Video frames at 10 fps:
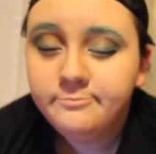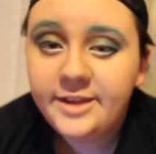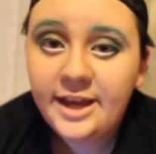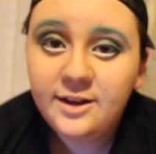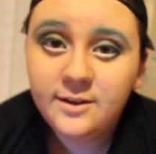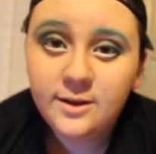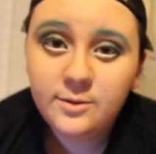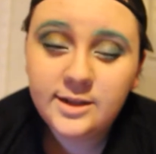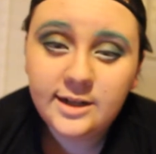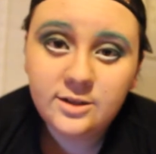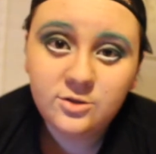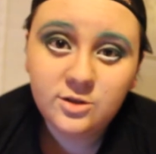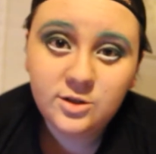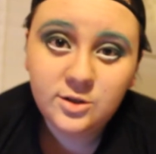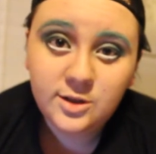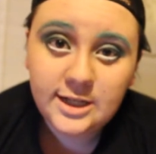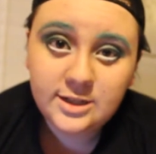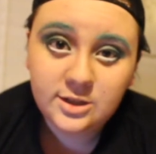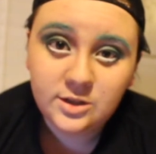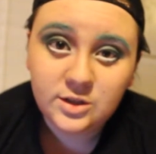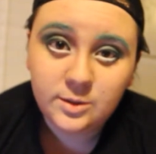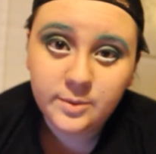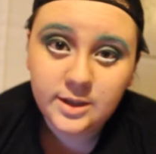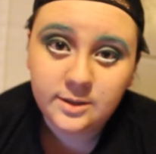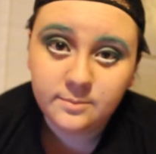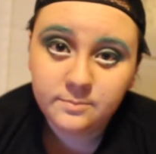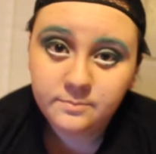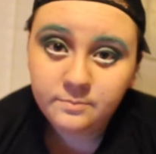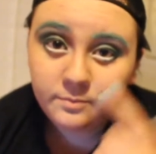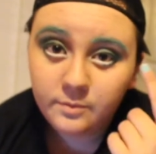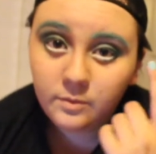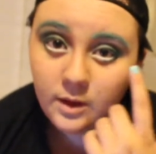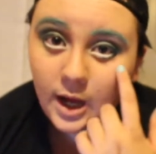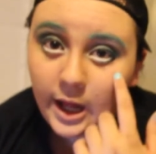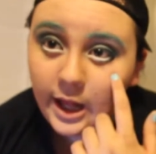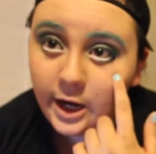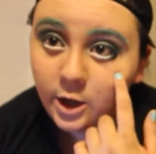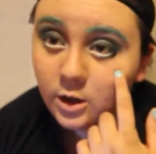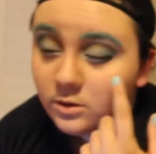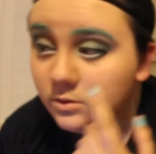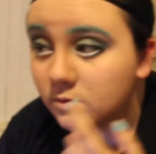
Take your liquid liner and draw 2 lashes on your bottom eyeliner.